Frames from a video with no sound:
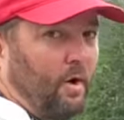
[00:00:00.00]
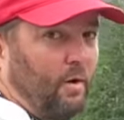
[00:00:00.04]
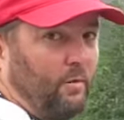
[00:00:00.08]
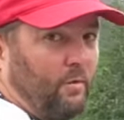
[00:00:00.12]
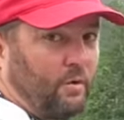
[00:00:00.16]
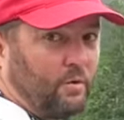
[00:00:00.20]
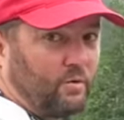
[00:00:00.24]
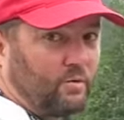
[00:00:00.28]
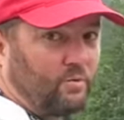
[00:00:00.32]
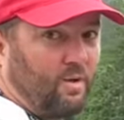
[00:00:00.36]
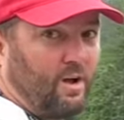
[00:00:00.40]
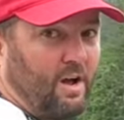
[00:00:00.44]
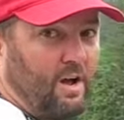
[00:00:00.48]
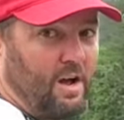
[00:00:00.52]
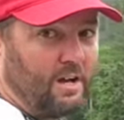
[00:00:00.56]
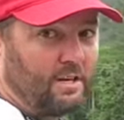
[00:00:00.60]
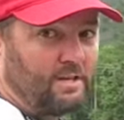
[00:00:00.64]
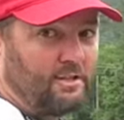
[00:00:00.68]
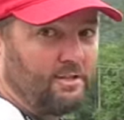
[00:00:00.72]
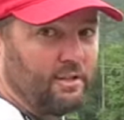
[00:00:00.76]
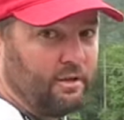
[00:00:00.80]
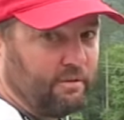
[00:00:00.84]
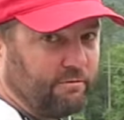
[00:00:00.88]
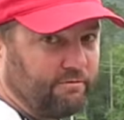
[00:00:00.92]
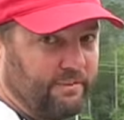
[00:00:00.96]
on those
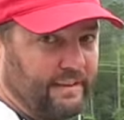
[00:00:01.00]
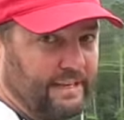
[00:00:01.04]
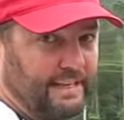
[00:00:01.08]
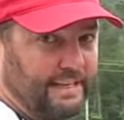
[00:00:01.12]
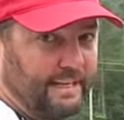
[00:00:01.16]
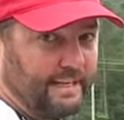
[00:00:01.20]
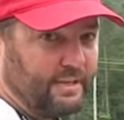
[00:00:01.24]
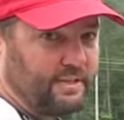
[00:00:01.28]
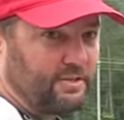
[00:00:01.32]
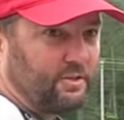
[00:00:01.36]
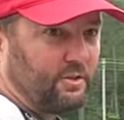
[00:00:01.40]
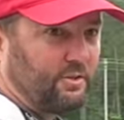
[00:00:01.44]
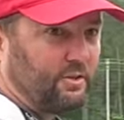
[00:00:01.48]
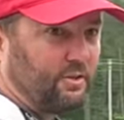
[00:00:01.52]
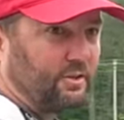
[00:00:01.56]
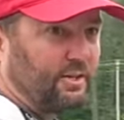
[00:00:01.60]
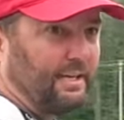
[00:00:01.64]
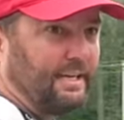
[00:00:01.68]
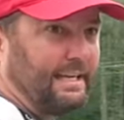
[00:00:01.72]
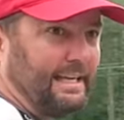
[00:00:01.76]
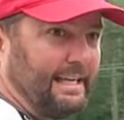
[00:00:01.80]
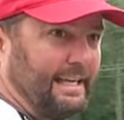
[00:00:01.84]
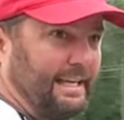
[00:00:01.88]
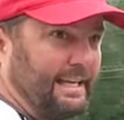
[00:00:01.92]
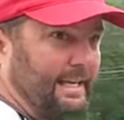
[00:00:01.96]
rocks, they're feeding. So they're
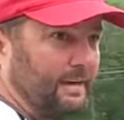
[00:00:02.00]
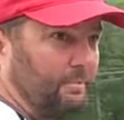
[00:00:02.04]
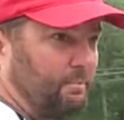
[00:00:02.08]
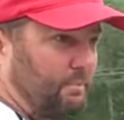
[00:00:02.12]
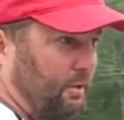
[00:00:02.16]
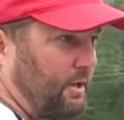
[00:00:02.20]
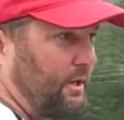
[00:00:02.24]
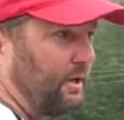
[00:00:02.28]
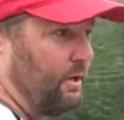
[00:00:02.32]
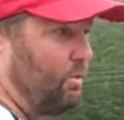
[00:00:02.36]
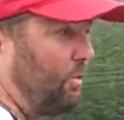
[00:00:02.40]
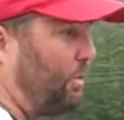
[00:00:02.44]
going to hit it pretty